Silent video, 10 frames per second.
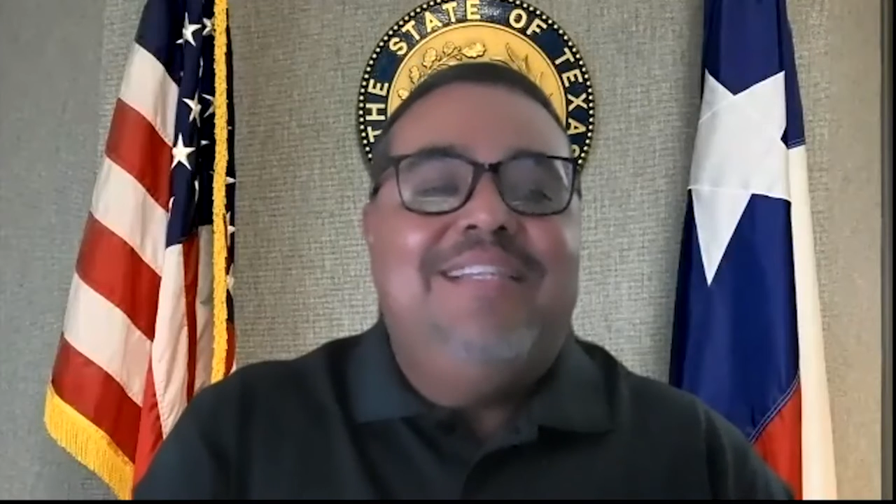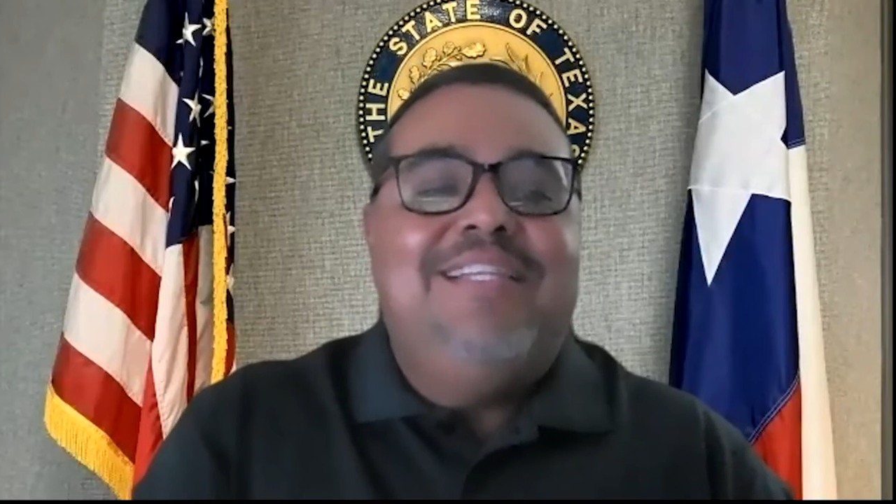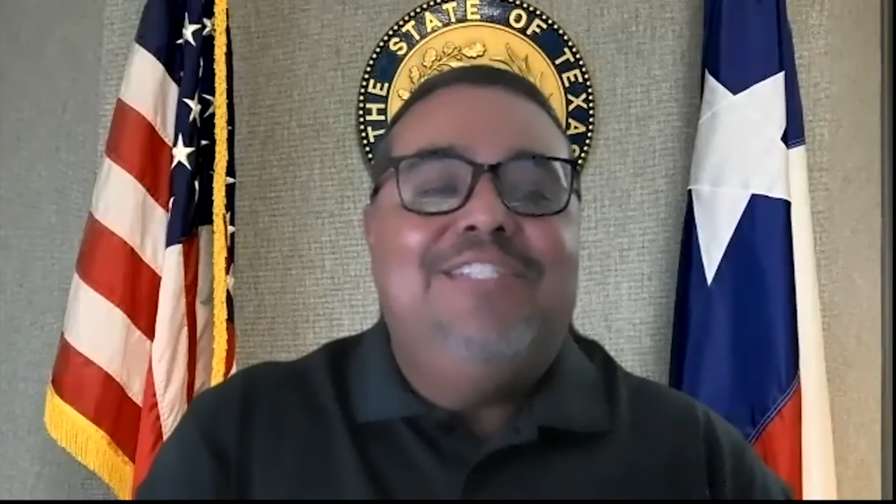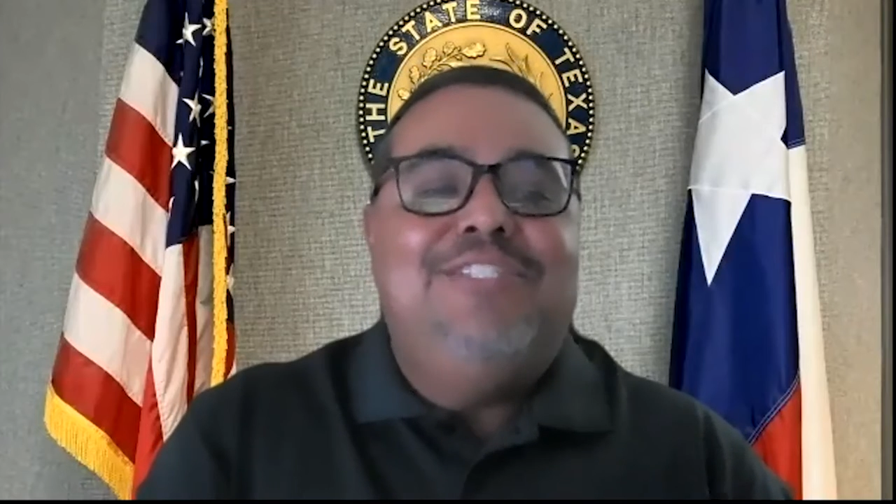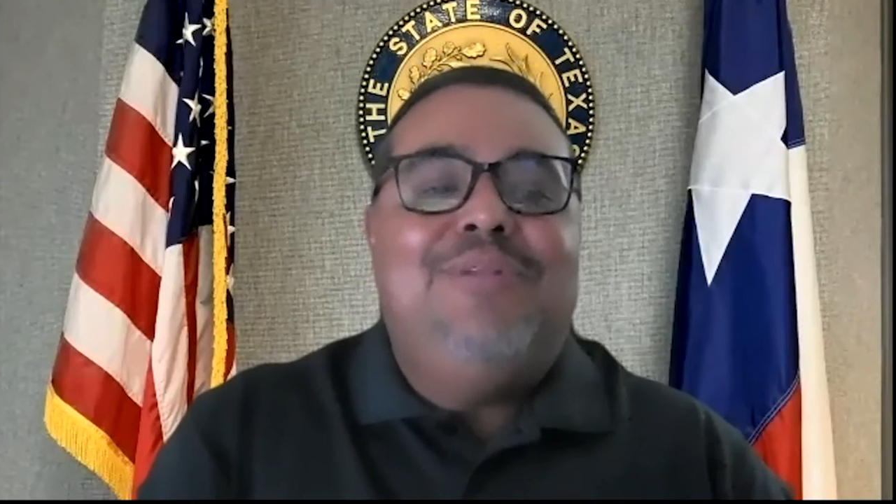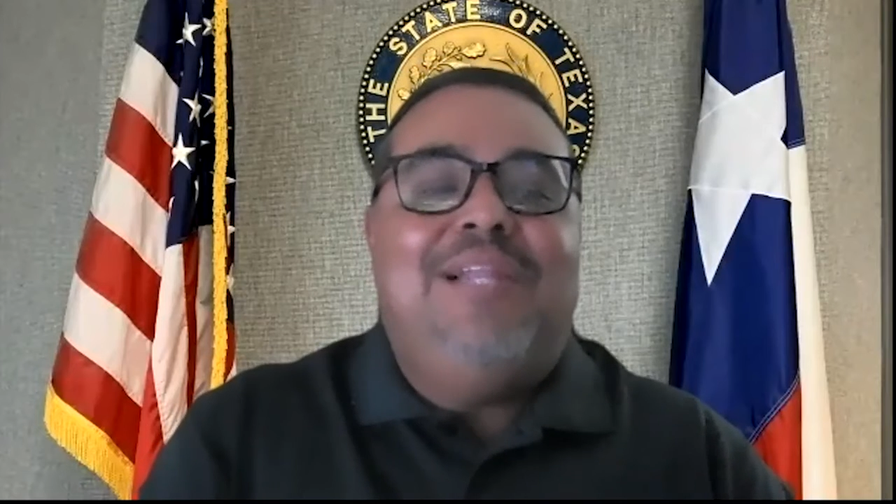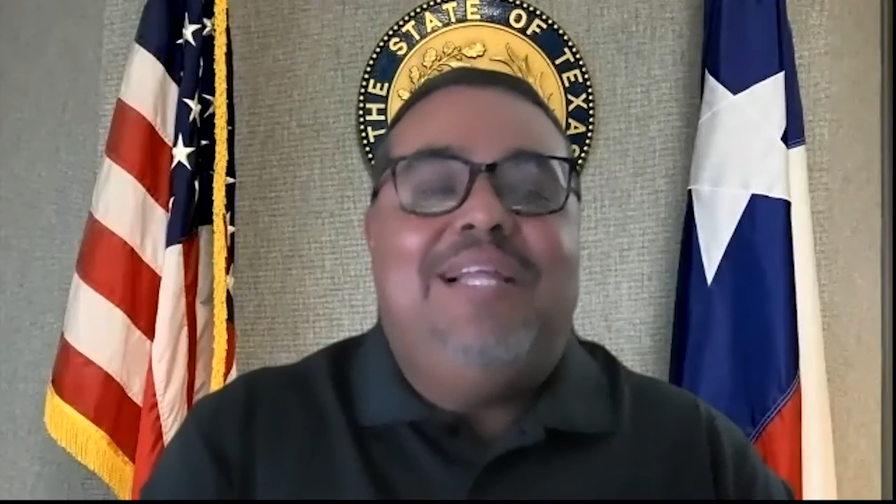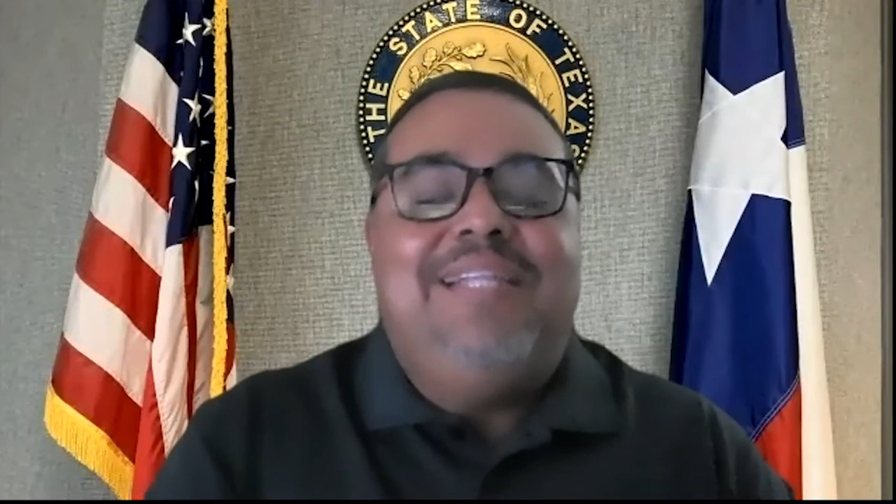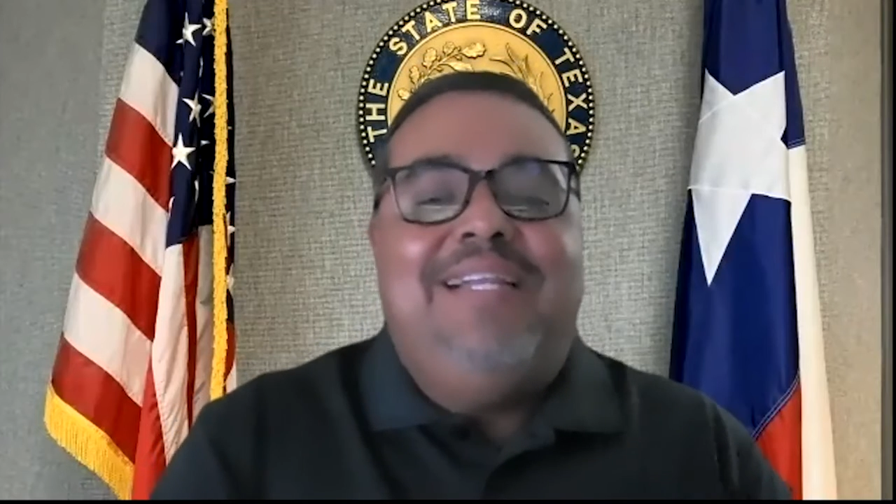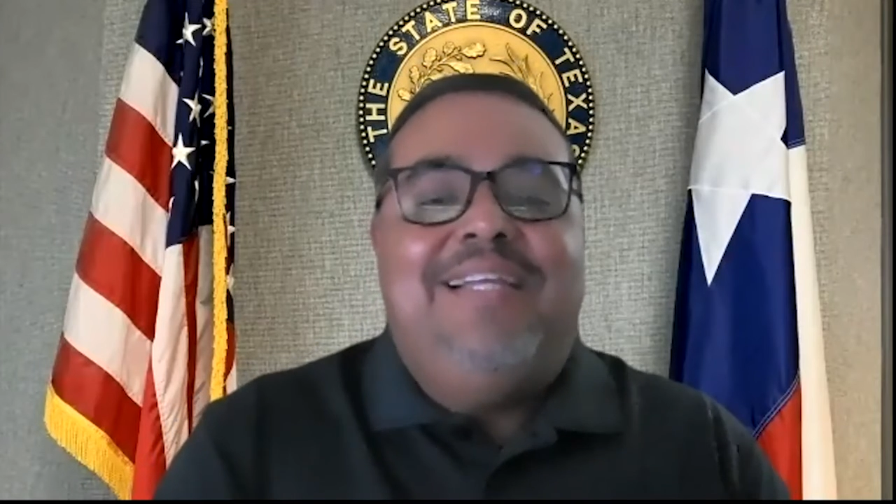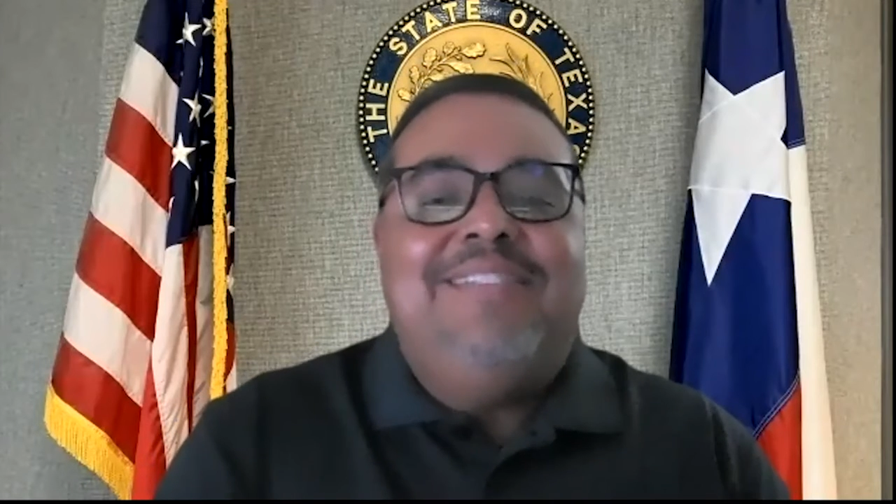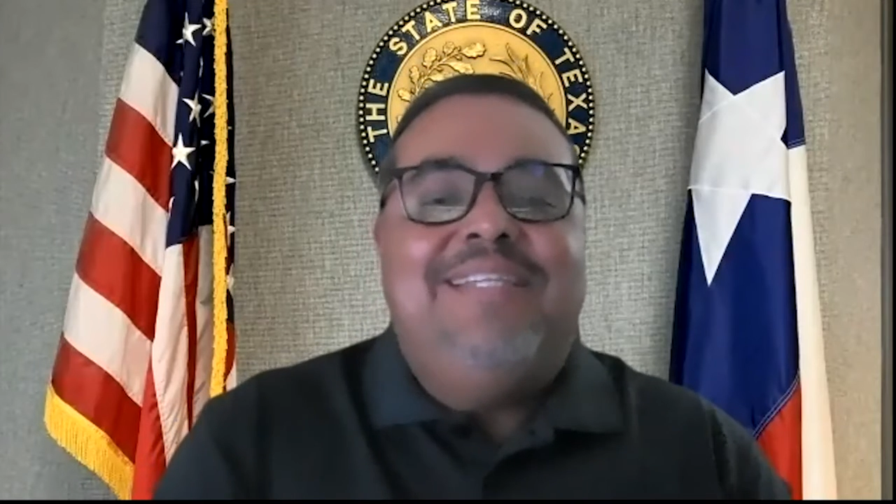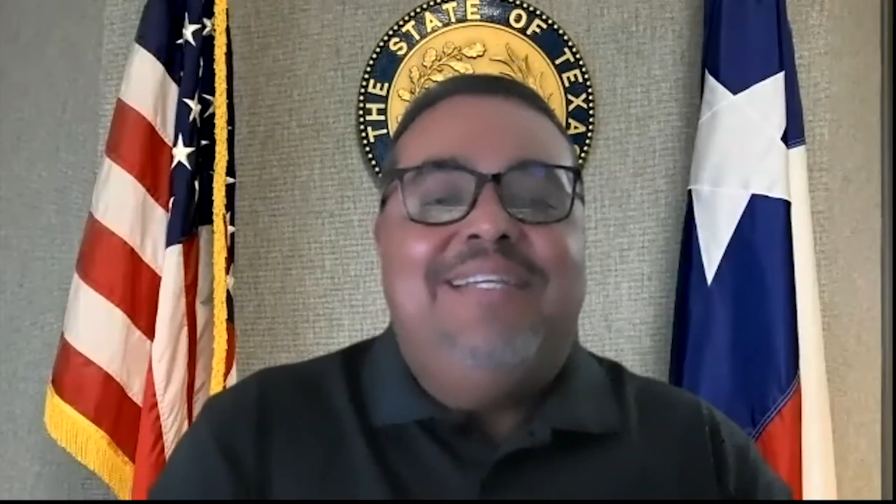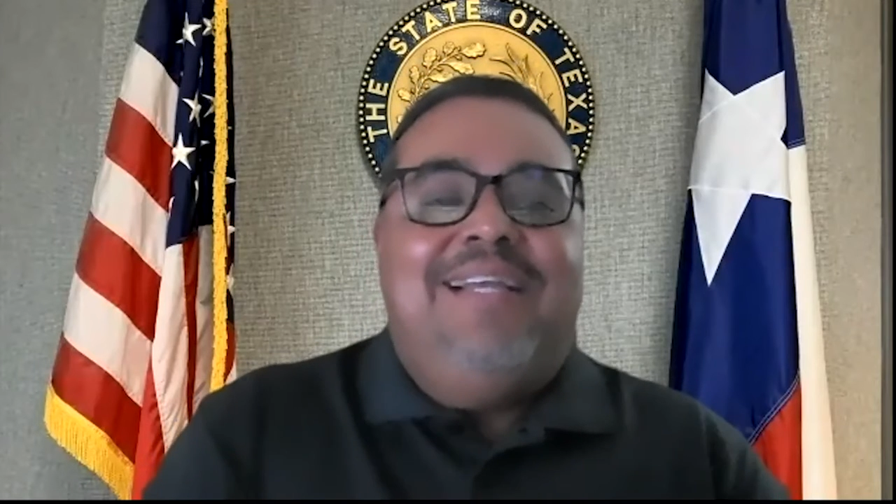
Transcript: these two Latinas